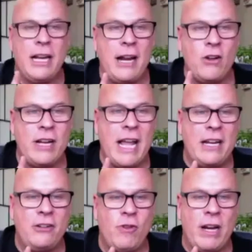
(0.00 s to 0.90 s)
I get
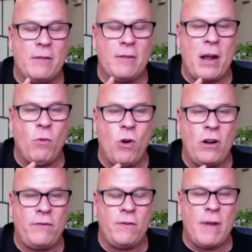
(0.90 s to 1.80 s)
a drink of my
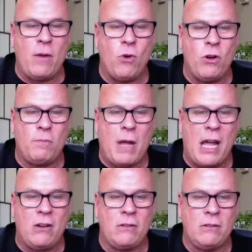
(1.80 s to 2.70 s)
water from my water
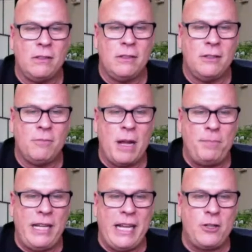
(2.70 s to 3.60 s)
bottle? My
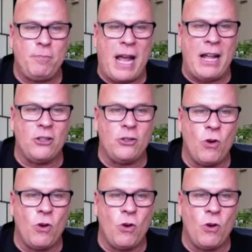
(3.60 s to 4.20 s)
pH balance.